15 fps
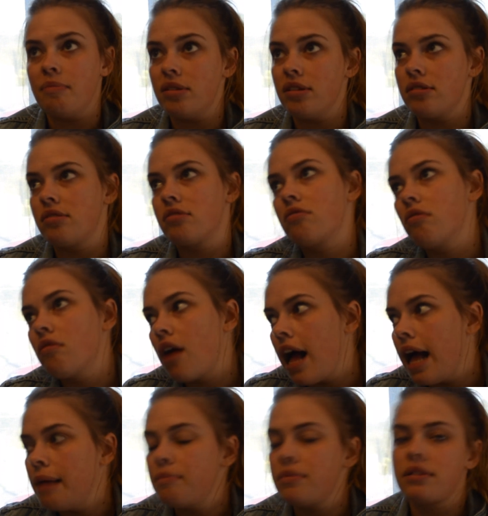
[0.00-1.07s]

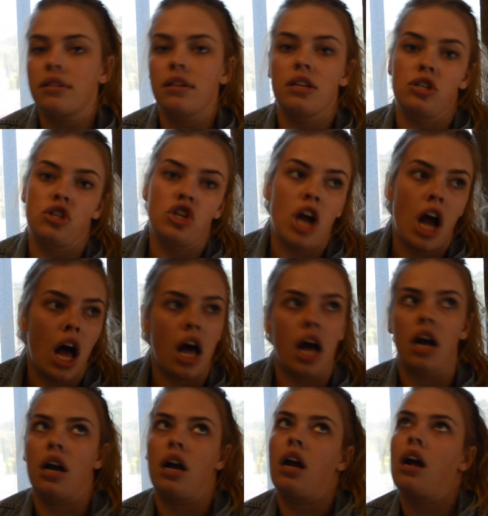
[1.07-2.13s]
Scrubs,
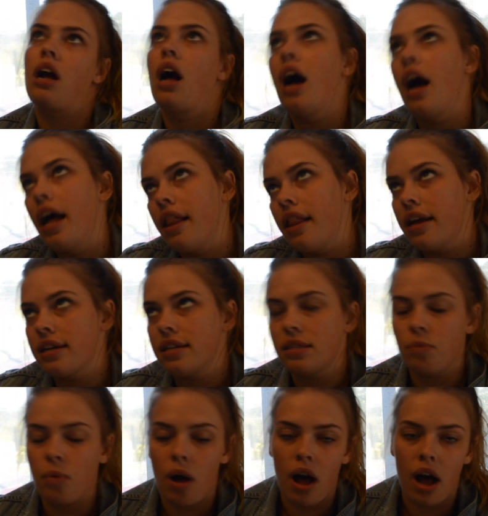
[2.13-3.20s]
Chuck, Kyle
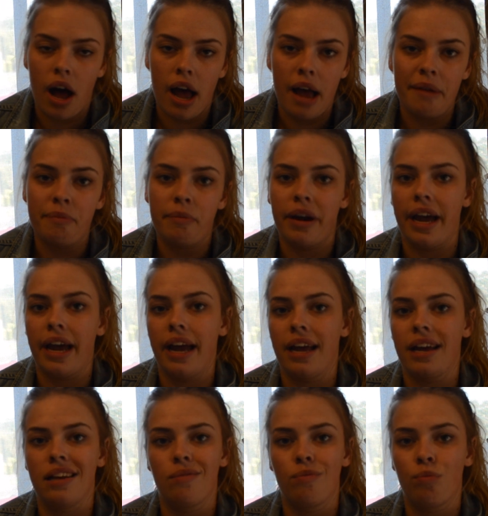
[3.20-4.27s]
XY.
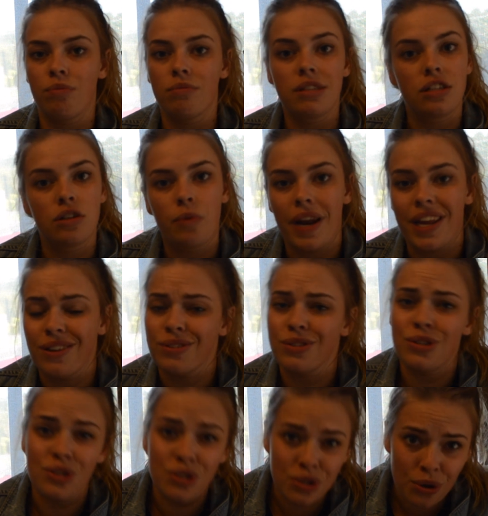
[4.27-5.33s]
We're still waiting on
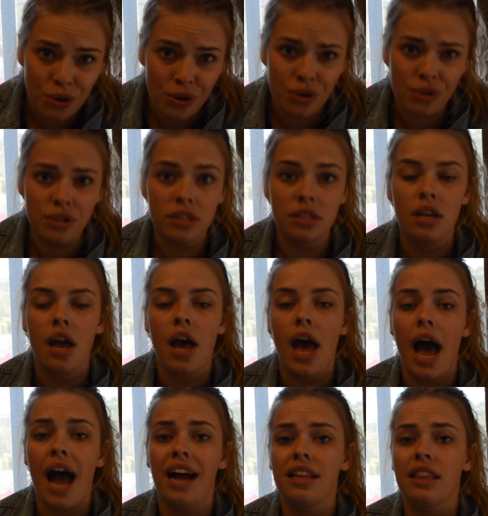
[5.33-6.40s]
Suits.
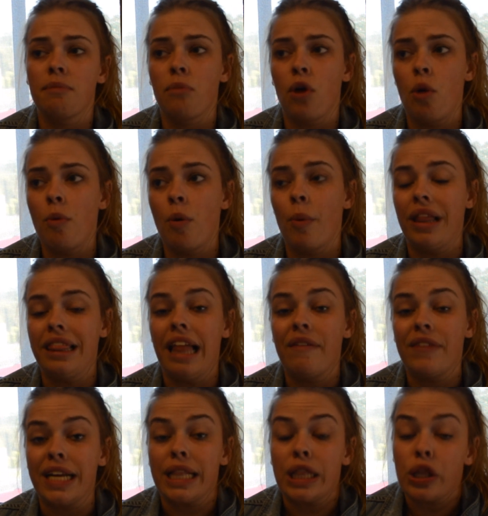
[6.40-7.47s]
At the moment, we're
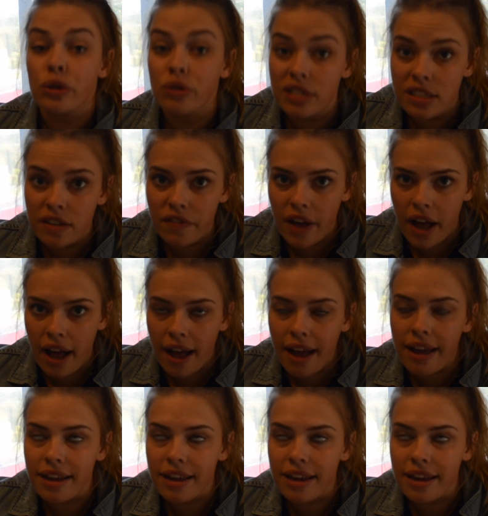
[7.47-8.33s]
loving Lucifer.